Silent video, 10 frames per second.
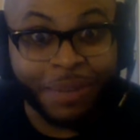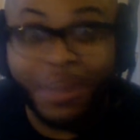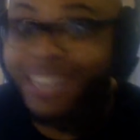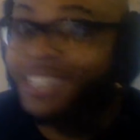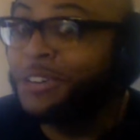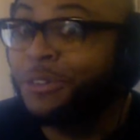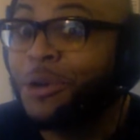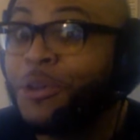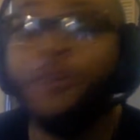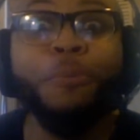Because you'll
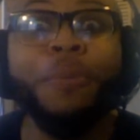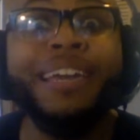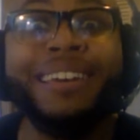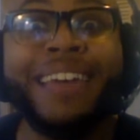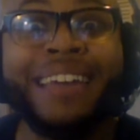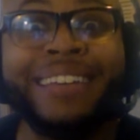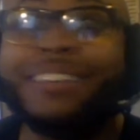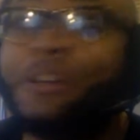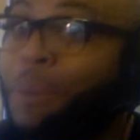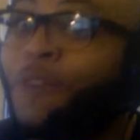know you'll be connected
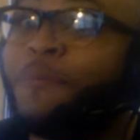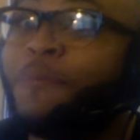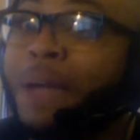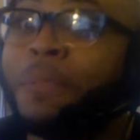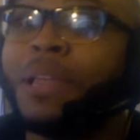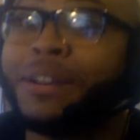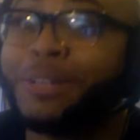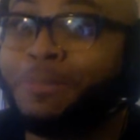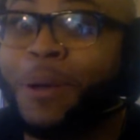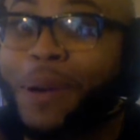to both black players
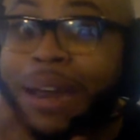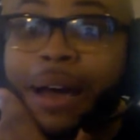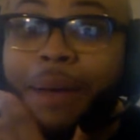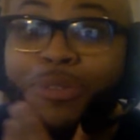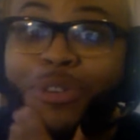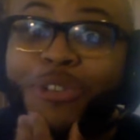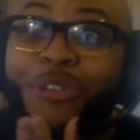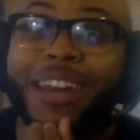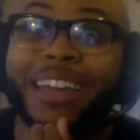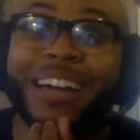blowing up, so you're
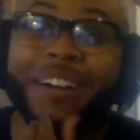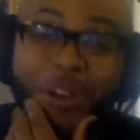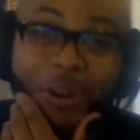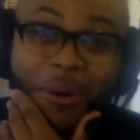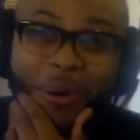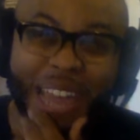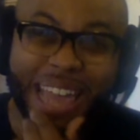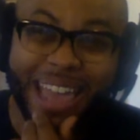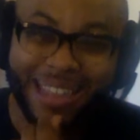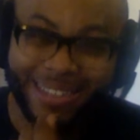trying to cover your own
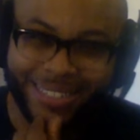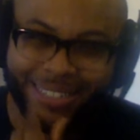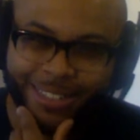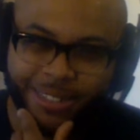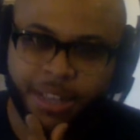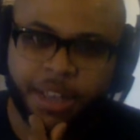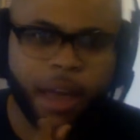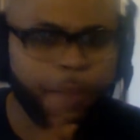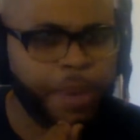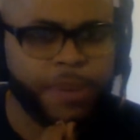ass.
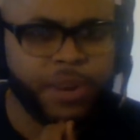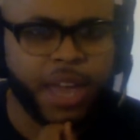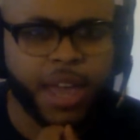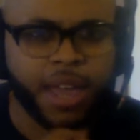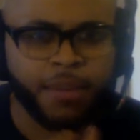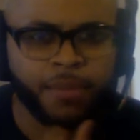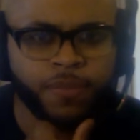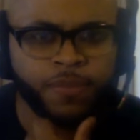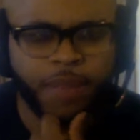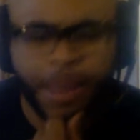I'm peeping game.
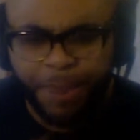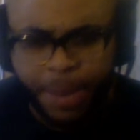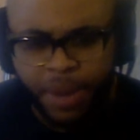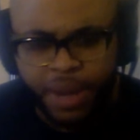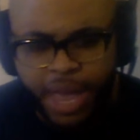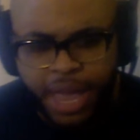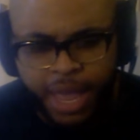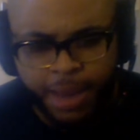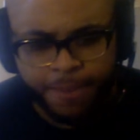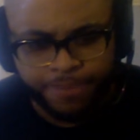I'm peeping
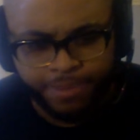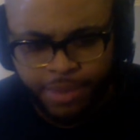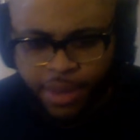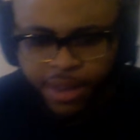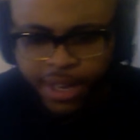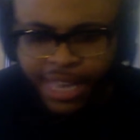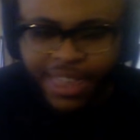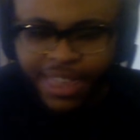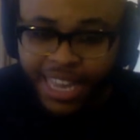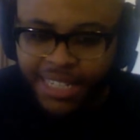game. He
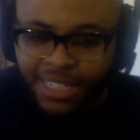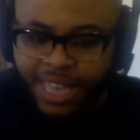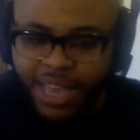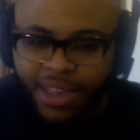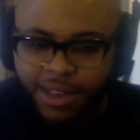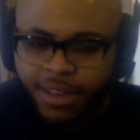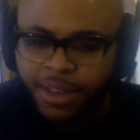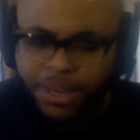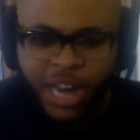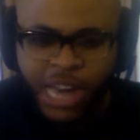think he's slick,
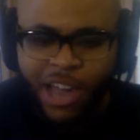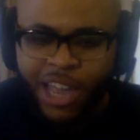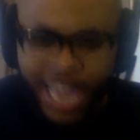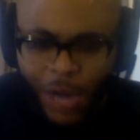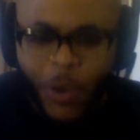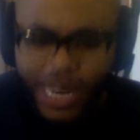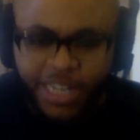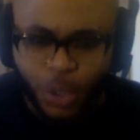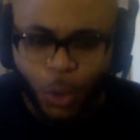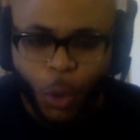but no, he gonna get
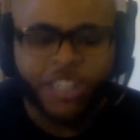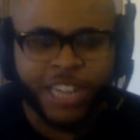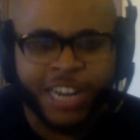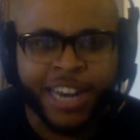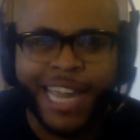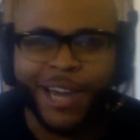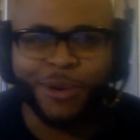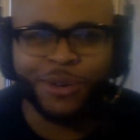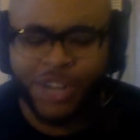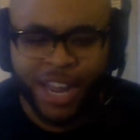this work tonight,
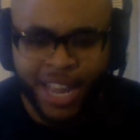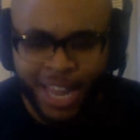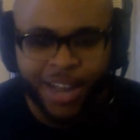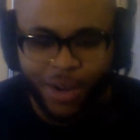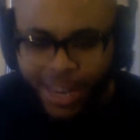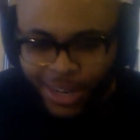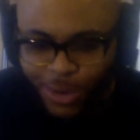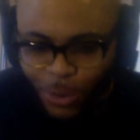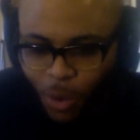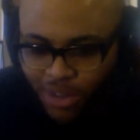coach. He gonna get
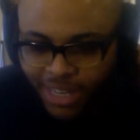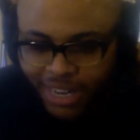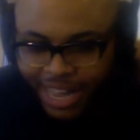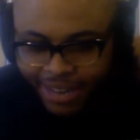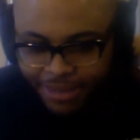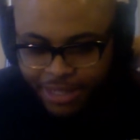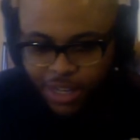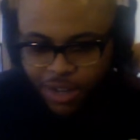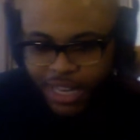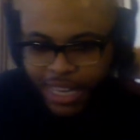this work tonight,
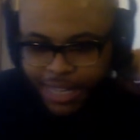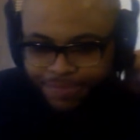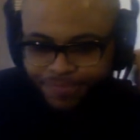okay?